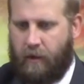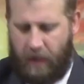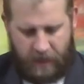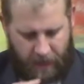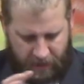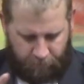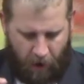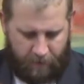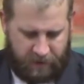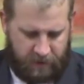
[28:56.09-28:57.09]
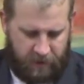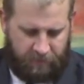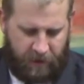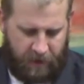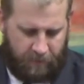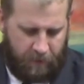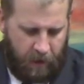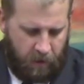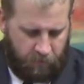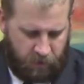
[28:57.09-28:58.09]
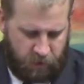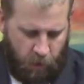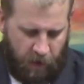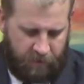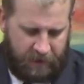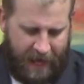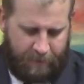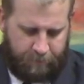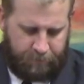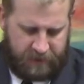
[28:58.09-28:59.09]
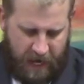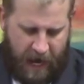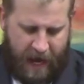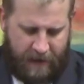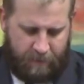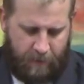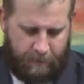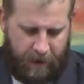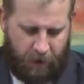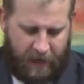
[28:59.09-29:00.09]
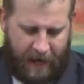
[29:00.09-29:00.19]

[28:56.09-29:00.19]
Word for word: And, and He promised to defend them. Verse 12 At that time, Berodach